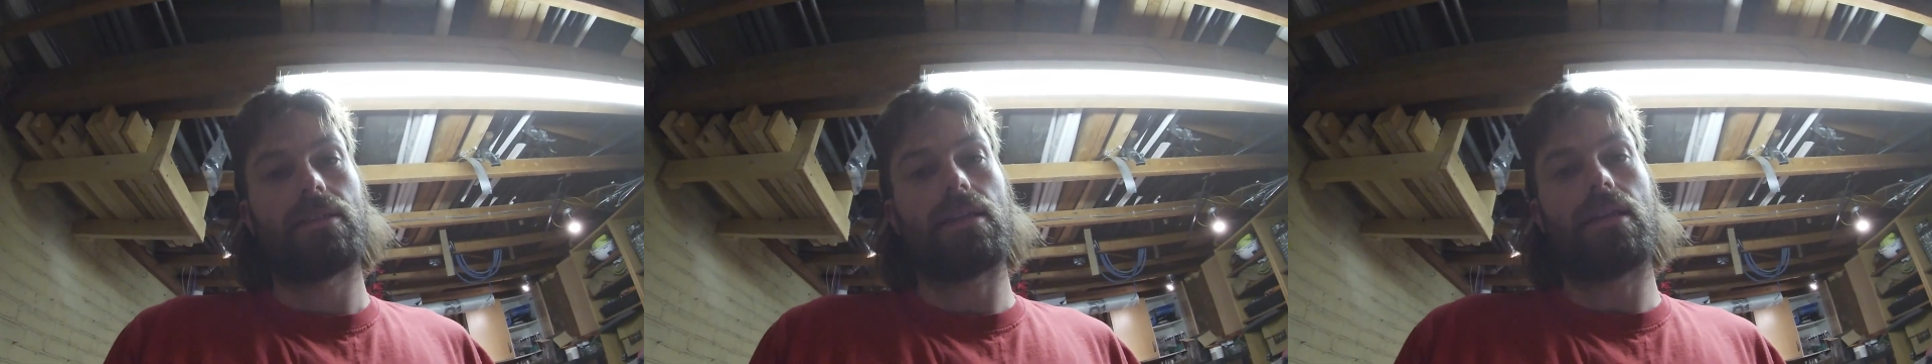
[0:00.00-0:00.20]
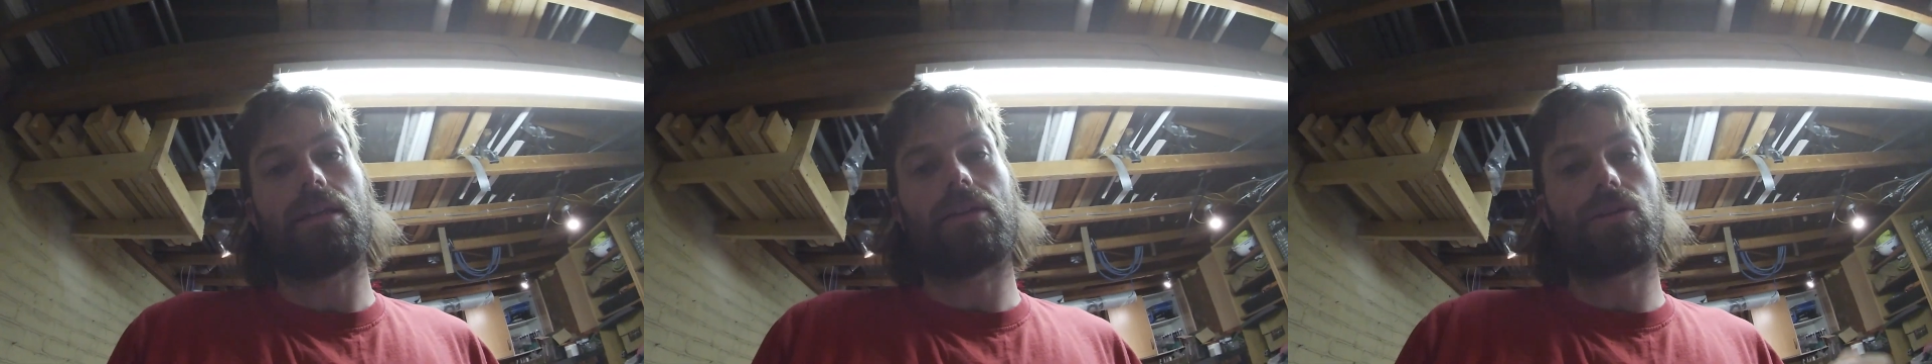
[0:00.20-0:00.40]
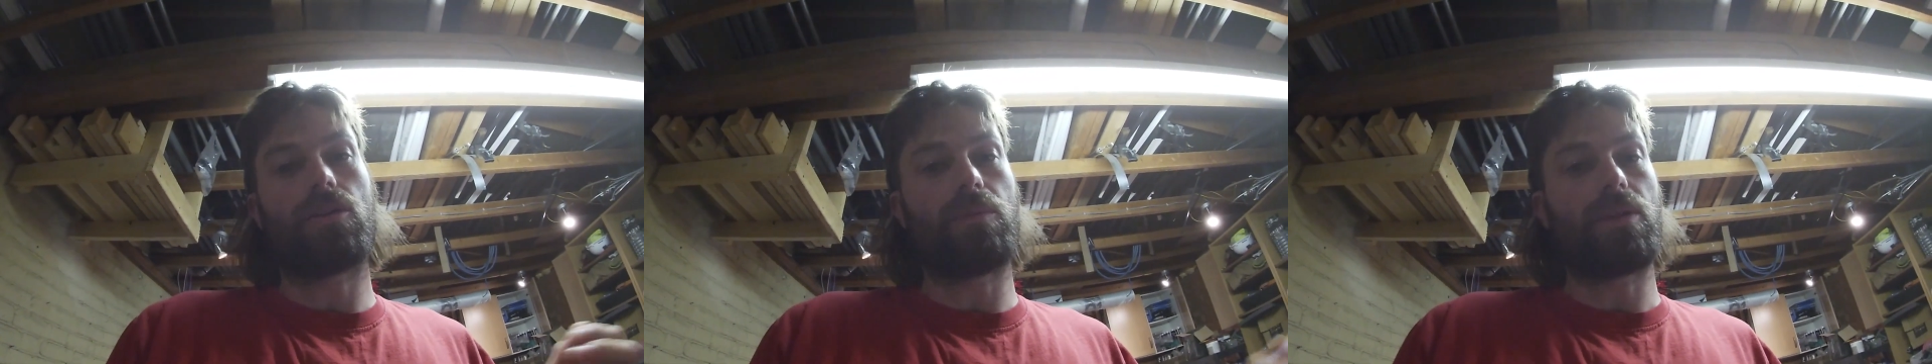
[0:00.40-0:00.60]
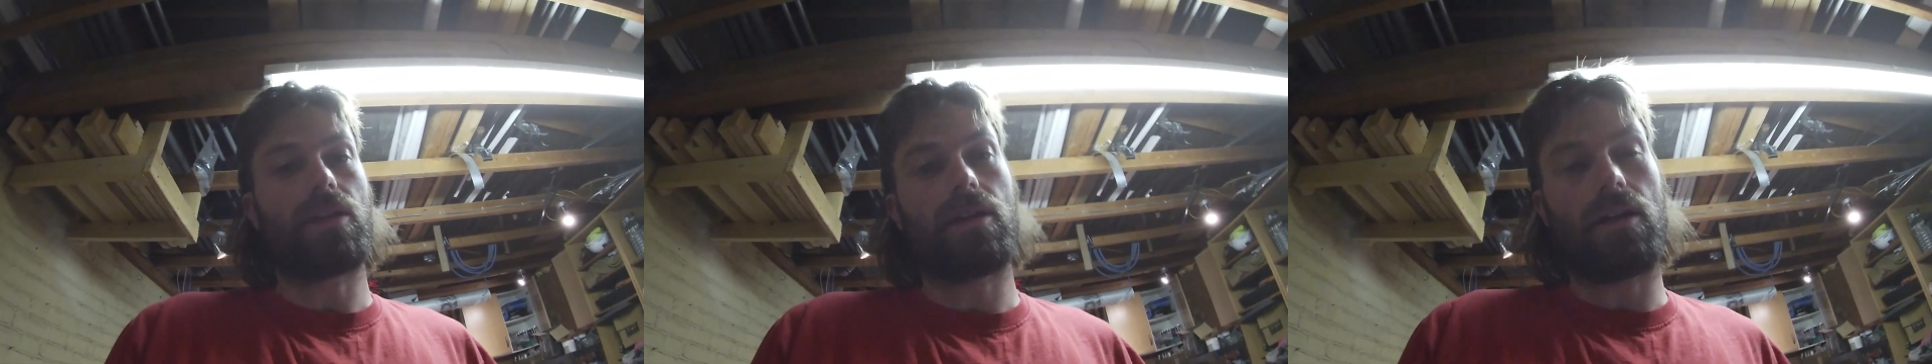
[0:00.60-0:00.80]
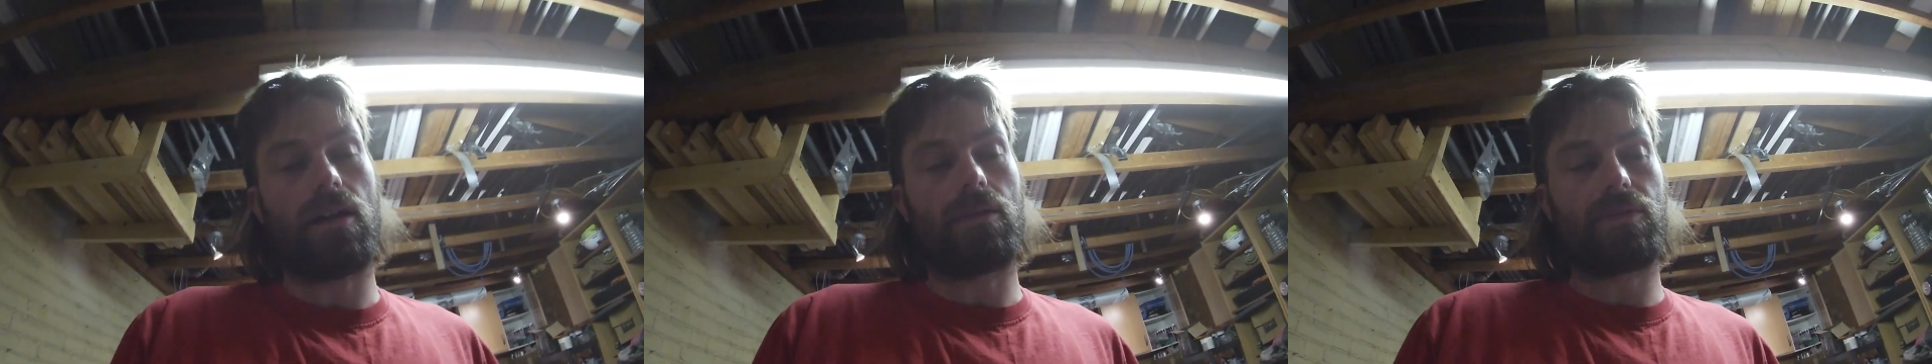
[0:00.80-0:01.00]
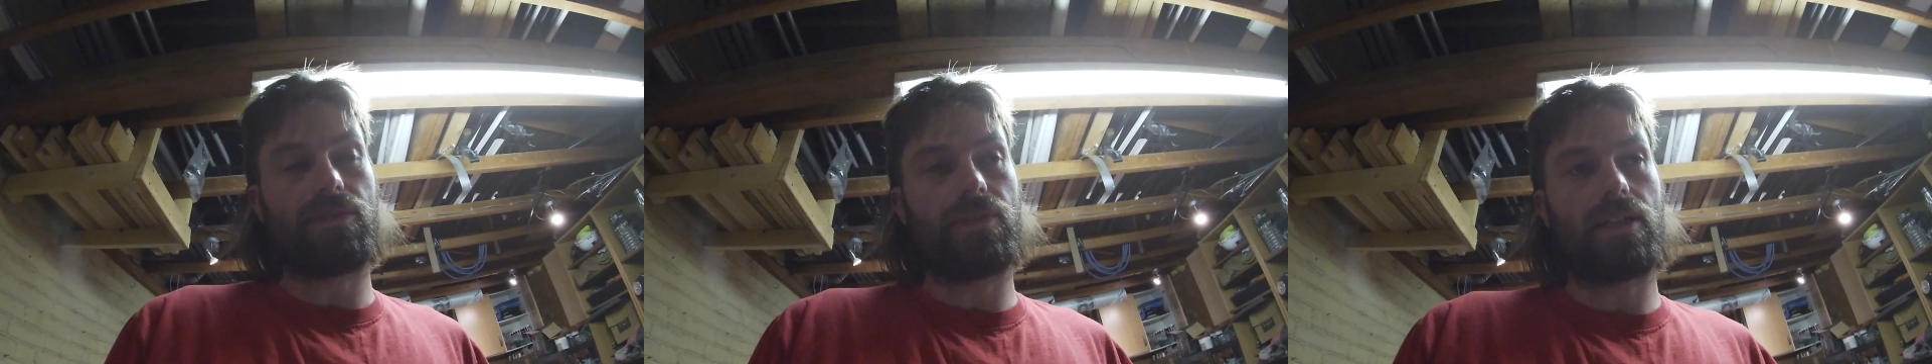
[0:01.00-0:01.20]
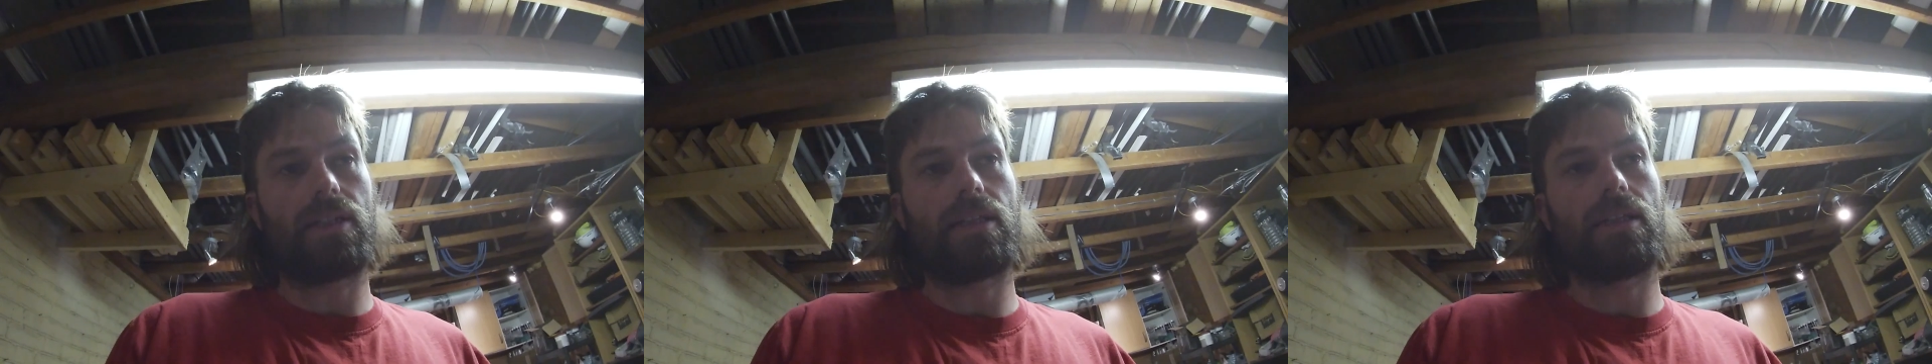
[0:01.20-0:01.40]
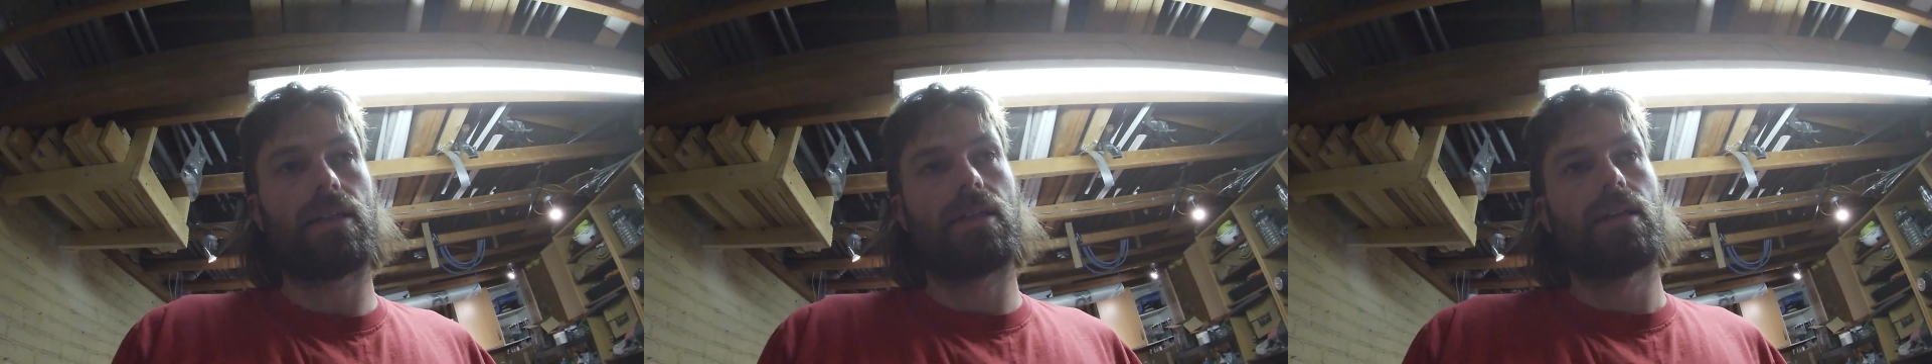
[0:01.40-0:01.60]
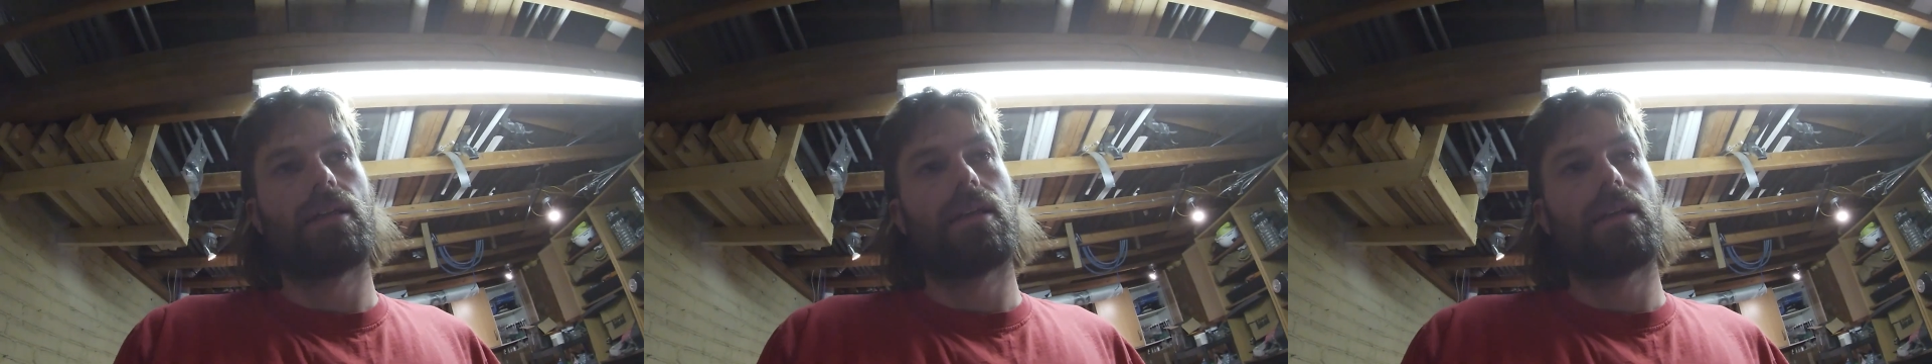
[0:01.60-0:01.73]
so it could be the carbs flooding,